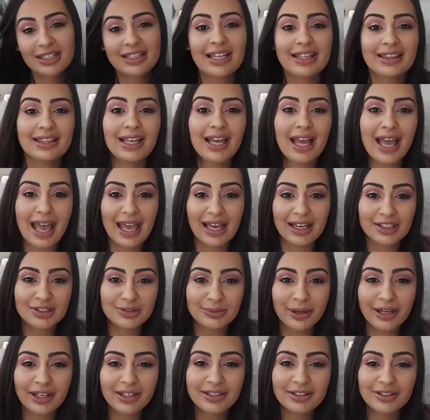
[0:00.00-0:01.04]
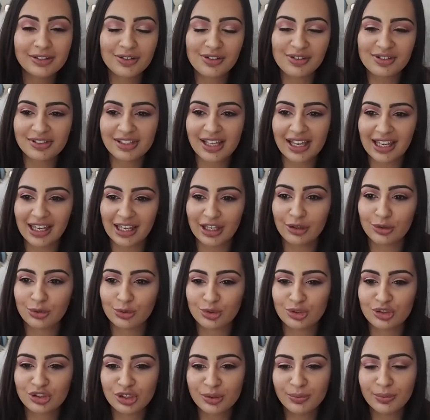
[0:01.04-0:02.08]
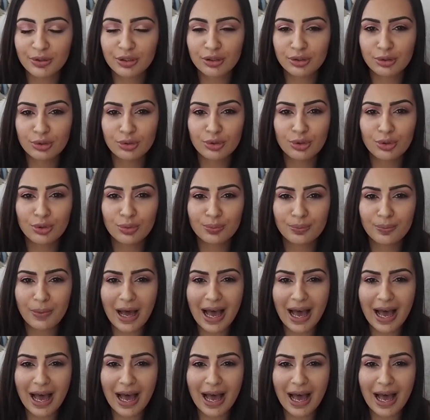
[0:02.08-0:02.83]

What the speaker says: to get the X one because like it looks super cool,